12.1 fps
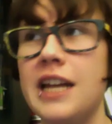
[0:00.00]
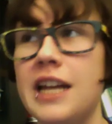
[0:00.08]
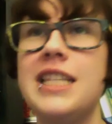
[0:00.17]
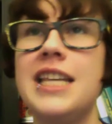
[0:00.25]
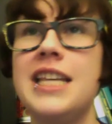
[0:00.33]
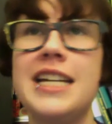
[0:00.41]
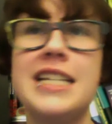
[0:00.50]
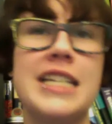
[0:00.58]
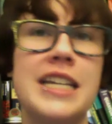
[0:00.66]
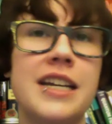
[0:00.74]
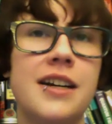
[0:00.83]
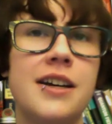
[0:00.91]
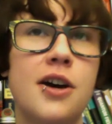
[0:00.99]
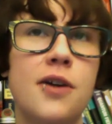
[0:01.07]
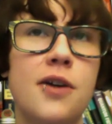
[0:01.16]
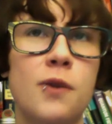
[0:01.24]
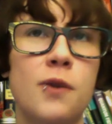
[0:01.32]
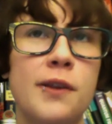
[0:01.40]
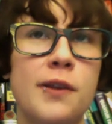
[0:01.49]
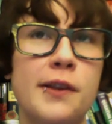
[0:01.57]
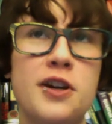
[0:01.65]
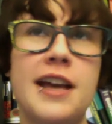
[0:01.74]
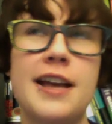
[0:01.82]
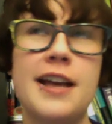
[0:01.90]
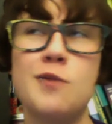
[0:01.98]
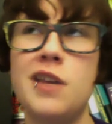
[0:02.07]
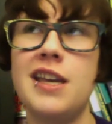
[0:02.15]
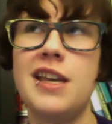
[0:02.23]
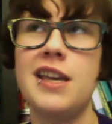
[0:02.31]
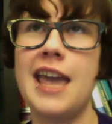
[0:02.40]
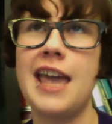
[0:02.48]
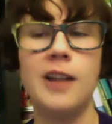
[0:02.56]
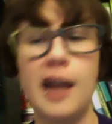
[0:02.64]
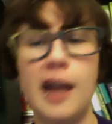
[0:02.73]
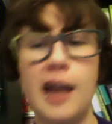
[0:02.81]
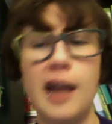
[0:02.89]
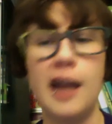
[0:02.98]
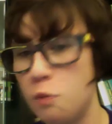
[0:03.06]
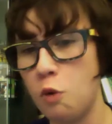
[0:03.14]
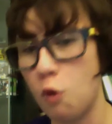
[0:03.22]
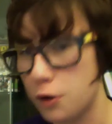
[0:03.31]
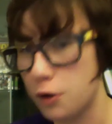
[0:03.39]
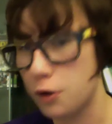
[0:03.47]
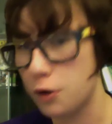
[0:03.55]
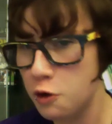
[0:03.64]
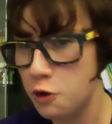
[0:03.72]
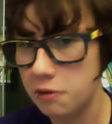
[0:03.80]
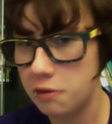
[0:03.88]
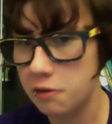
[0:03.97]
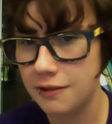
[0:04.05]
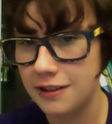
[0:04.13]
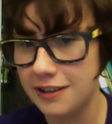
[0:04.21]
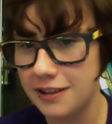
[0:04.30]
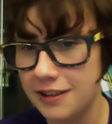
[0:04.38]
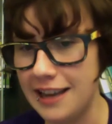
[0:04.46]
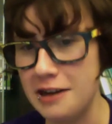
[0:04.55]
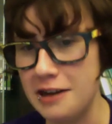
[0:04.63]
the idea of religion as being a life support group and not